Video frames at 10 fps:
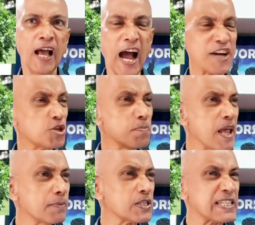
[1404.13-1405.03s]
I should be
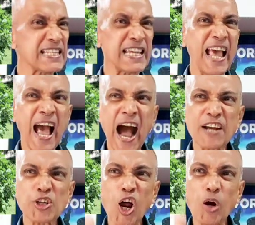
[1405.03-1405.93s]
able to see, I
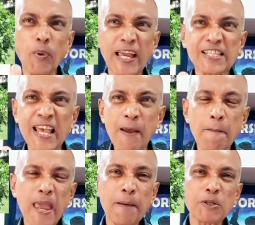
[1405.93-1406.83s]
should always
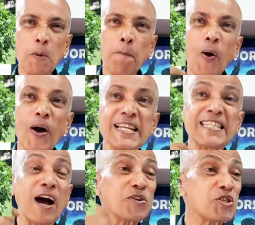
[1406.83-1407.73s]
be able to
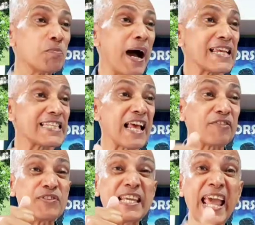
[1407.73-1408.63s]
point out to
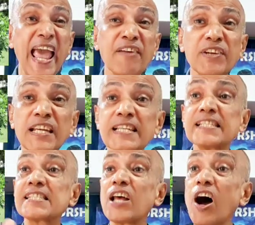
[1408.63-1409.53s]
myself the
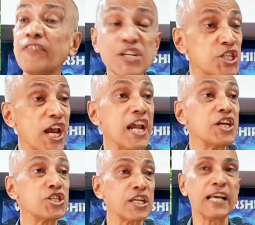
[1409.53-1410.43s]
evidence of a
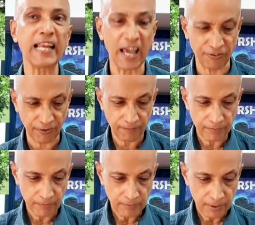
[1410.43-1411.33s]
changed life.
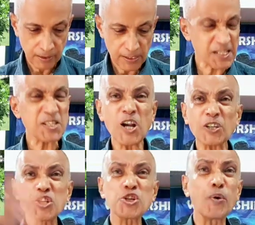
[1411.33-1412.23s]
This is
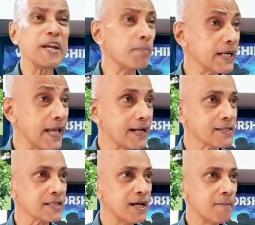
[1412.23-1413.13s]
not to show anybody
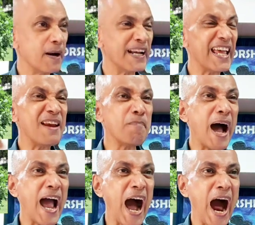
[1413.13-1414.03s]
else, but in
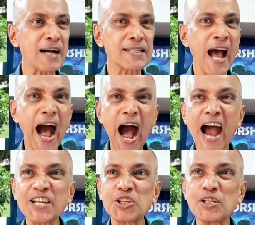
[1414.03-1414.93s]
my heart,
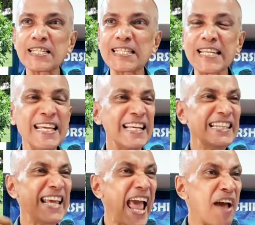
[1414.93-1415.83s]
I should see
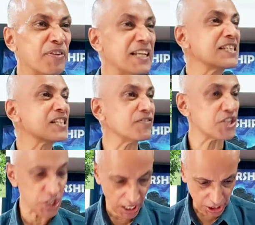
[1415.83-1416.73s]
the evidence of a
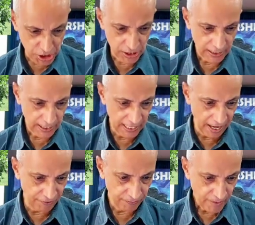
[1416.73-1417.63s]
changed life.